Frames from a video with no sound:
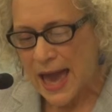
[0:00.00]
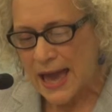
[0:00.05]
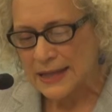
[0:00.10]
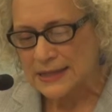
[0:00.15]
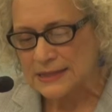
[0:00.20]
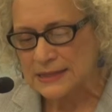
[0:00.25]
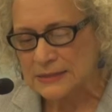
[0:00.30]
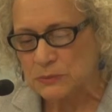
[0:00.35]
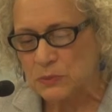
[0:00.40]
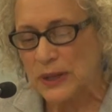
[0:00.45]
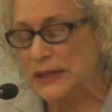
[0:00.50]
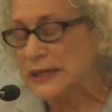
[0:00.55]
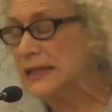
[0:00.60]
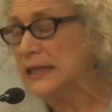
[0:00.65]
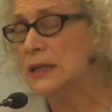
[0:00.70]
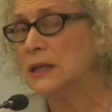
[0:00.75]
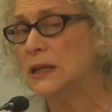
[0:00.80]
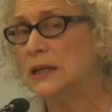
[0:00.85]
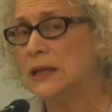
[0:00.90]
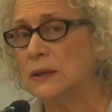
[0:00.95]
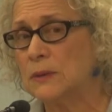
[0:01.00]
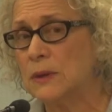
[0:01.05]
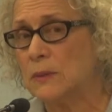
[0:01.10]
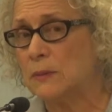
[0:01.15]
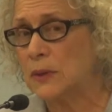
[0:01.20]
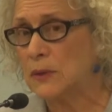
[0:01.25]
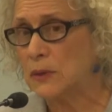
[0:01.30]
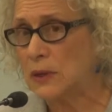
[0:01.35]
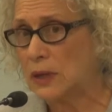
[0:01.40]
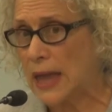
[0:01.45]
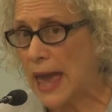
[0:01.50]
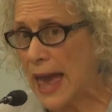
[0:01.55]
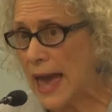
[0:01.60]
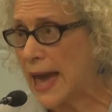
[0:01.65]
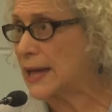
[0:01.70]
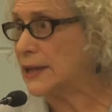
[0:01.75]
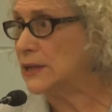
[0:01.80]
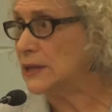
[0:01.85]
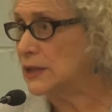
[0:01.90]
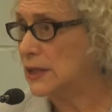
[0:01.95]
And when he
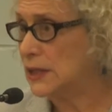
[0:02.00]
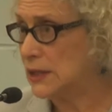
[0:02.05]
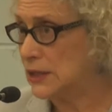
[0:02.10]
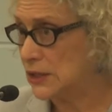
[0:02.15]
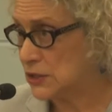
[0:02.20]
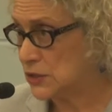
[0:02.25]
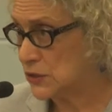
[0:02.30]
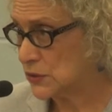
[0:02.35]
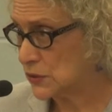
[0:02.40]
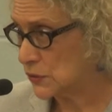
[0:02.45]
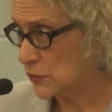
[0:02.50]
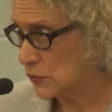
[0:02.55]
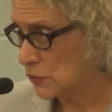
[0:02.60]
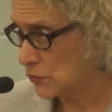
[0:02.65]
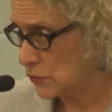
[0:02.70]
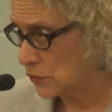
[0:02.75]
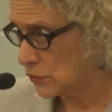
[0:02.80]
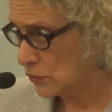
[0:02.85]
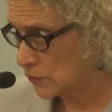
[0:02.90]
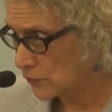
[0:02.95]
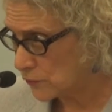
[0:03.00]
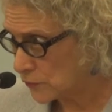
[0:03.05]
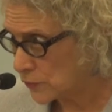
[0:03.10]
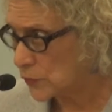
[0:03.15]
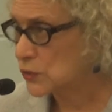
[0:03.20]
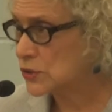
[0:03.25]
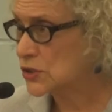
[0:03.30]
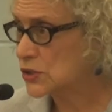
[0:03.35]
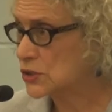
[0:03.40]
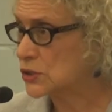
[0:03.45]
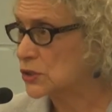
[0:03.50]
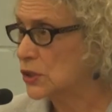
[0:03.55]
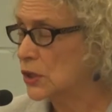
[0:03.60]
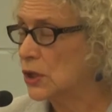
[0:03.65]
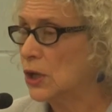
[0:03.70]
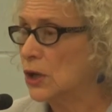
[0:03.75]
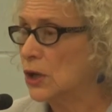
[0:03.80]
had his first